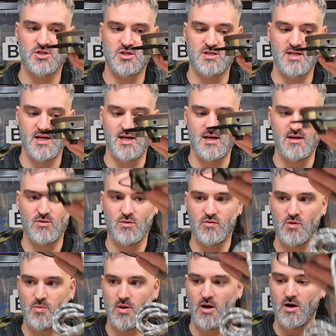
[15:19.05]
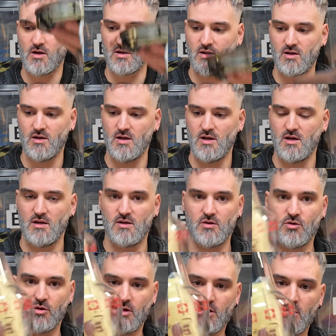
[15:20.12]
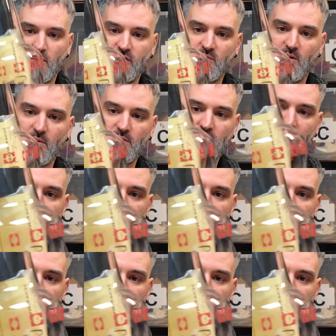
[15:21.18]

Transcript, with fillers: just here with your plug. You've got your coffee bomb. Look